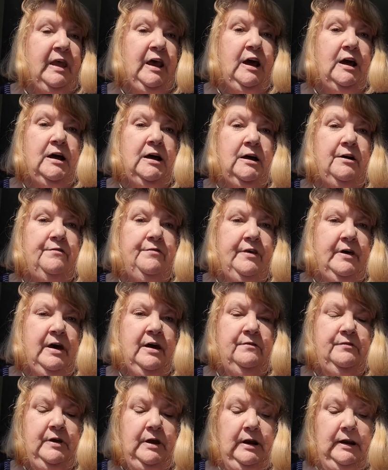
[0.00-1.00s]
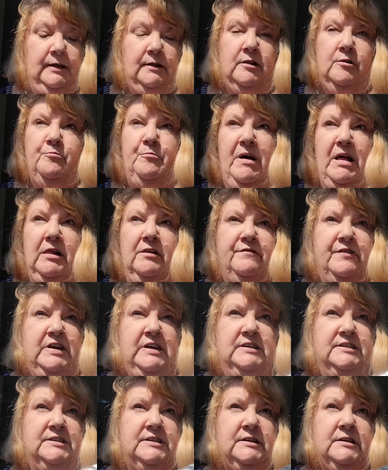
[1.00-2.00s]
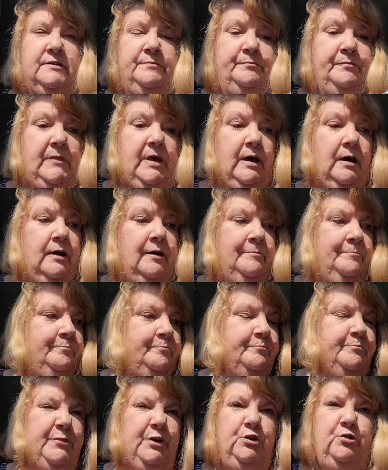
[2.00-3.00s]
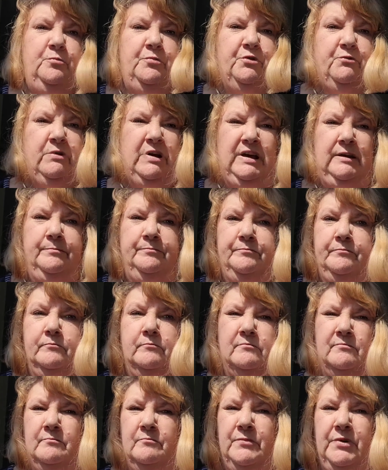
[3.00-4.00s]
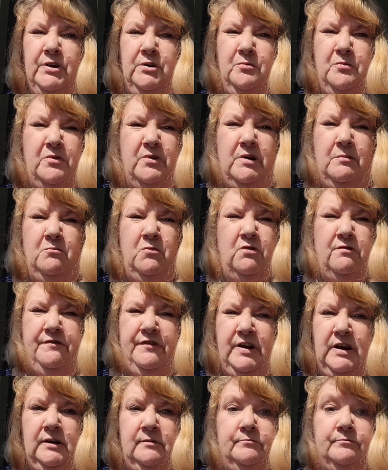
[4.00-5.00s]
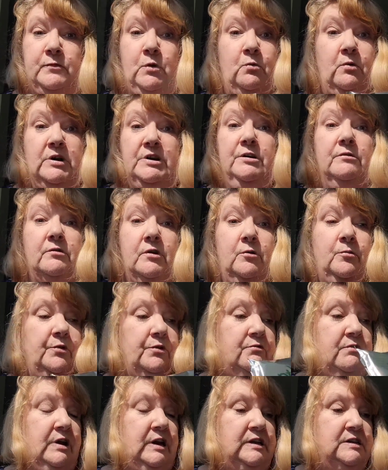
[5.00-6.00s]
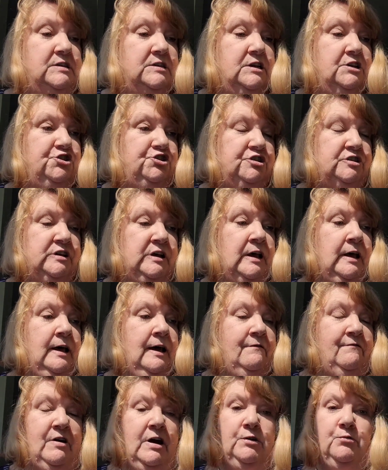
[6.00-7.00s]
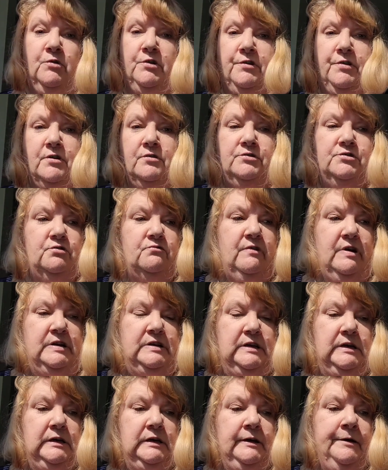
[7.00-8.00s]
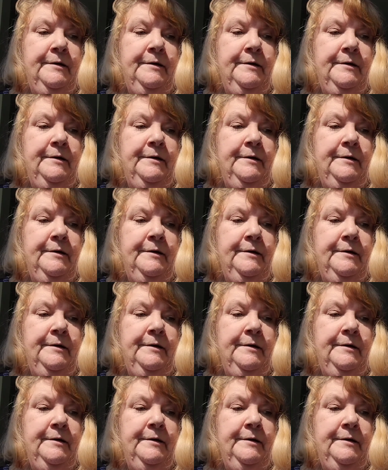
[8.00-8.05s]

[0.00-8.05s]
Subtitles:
They're the little Belvita blueberry muffin. Oh, I don't know, but they're really delicious. I've had one of those already.